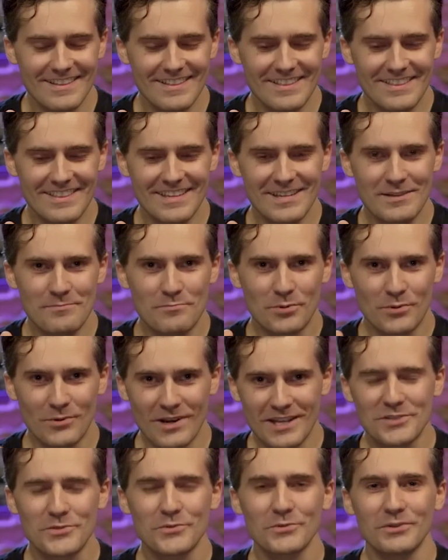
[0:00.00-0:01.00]
the
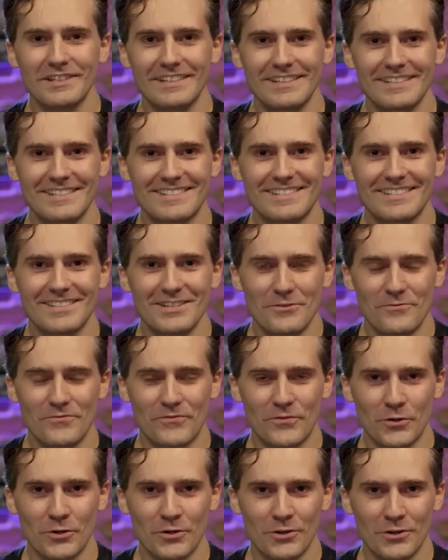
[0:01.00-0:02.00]
press release
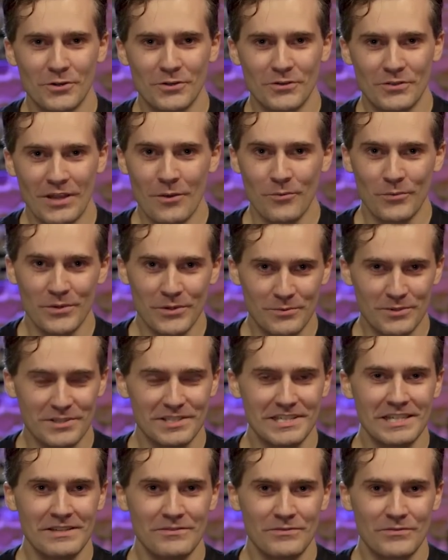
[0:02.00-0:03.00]
that we
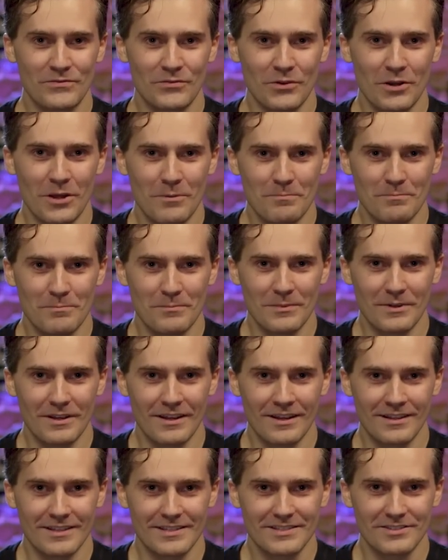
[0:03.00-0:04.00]
received from
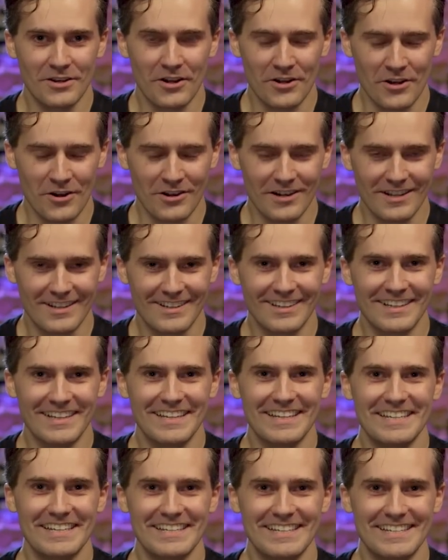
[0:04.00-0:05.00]
Sonata Arctica
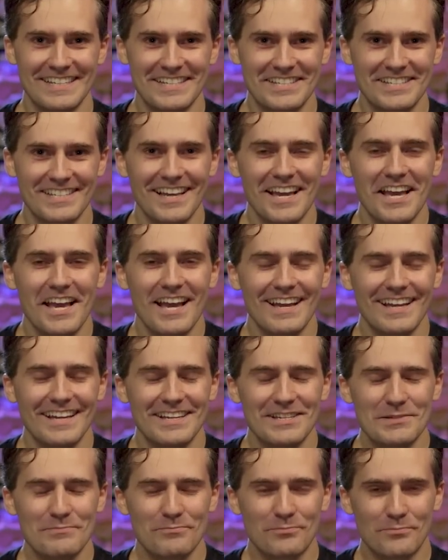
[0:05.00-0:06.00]
is
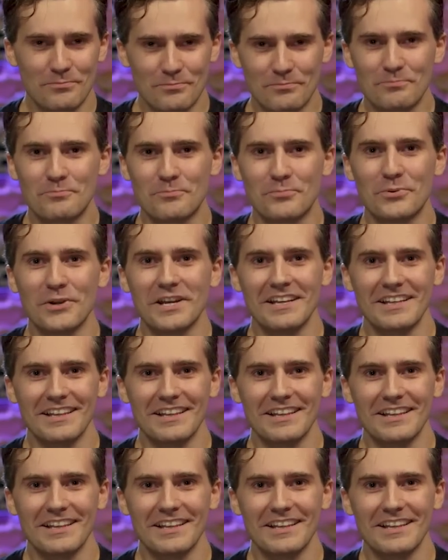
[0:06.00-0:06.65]
pretty